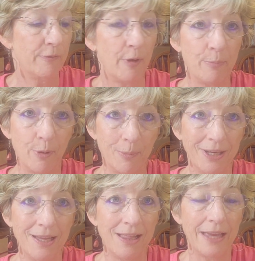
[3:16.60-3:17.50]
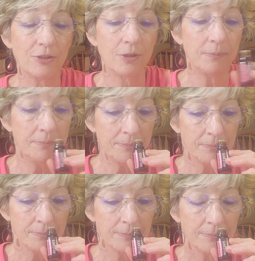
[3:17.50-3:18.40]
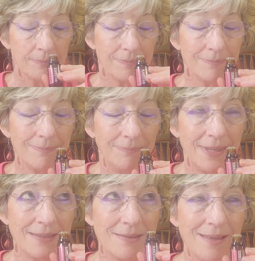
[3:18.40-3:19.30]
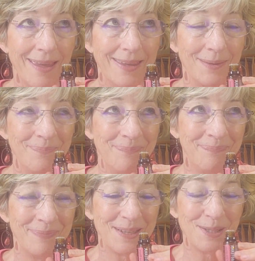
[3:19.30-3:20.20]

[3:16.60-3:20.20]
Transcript: of our permanent collection. It's like a